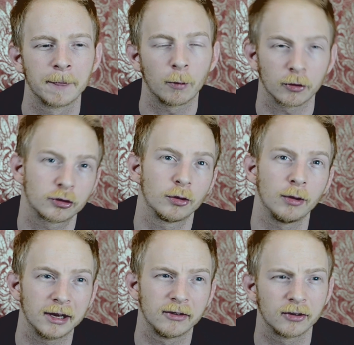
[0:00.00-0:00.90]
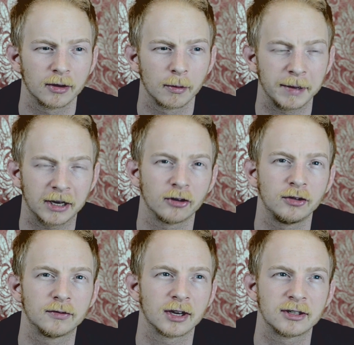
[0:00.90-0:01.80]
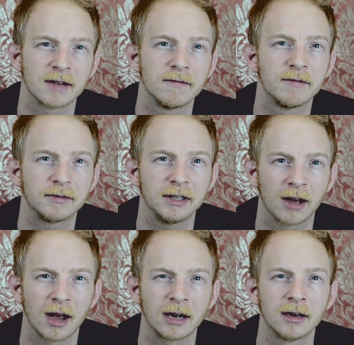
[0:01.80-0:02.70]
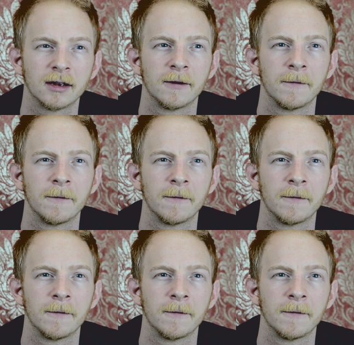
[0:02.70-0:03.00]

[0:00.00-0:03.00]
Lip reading: What's cool is, because you've said 7:59,